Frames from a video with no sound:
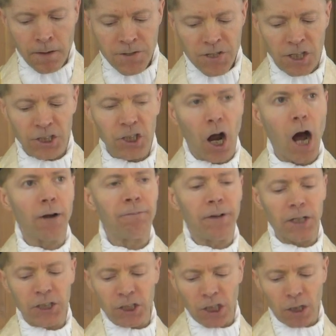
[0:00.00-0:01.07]
St. John
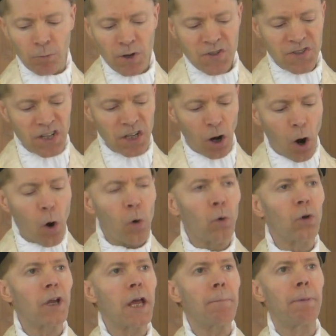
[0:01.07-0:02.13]
Fisher was the
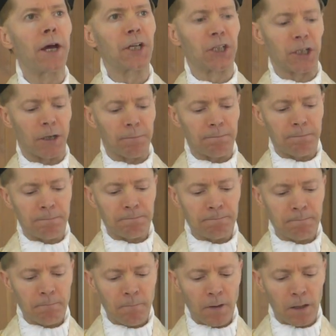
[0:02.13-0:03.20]
only bishop
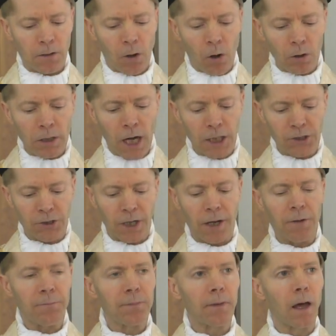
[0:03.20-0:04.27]
in the whole
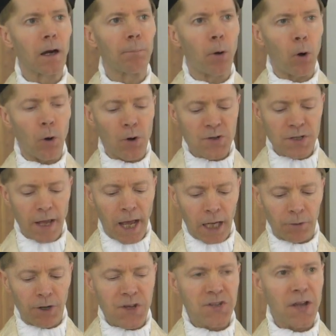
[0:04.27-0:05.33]
country that opposed
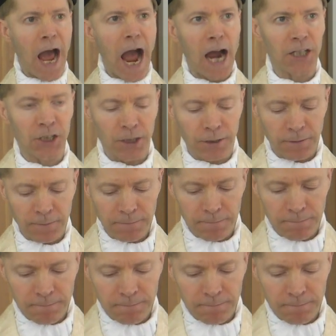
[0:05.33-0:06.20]
Henry's action.